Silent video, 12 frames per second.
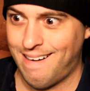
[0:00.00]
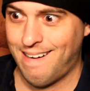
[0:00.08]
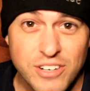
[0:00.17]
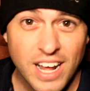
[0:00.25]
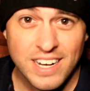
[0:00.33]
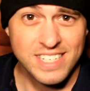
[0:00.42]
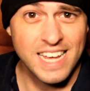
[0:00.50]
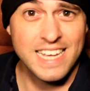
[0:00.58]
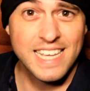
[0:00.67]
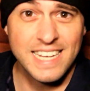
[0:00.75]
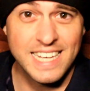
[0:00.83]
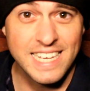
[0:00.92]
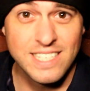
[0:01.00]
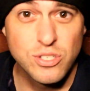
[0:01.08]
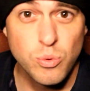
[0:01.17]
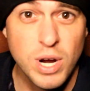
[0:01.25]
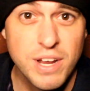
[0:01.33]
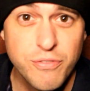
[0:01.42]
You're not taking
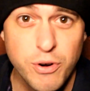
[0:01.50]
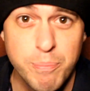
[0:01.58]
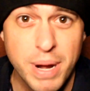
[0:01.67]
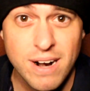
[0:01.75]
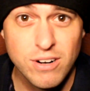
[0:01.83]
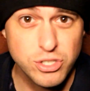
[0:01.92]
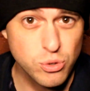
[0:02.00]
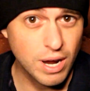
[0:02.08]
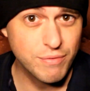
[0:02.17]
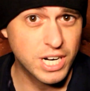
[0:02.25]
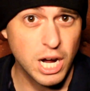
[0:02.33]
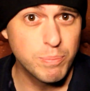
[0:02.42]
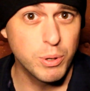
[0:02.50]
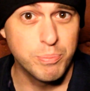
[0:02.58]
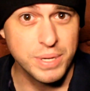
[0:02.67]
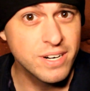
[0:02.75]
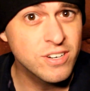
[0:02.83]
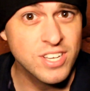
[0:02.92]
kids away from parents who have a couple
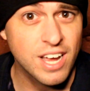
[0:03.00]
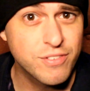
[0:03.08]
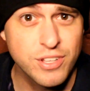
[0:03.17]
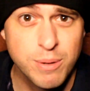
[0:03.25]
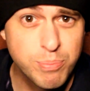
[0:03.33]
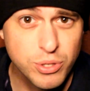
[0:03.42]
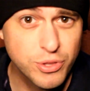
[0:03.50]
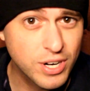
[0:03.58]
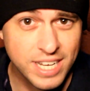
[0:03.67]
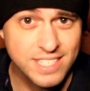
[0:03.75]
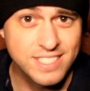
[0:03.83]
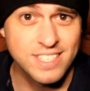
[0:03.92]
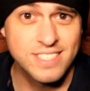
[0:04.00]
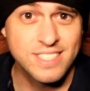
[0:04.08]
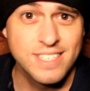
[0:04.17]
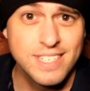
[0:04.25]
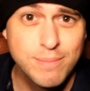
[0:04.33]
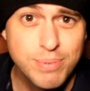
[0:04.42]
beers after they put their kids to
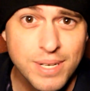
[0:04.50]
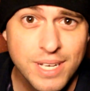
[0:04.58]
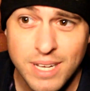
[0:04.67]
sleep.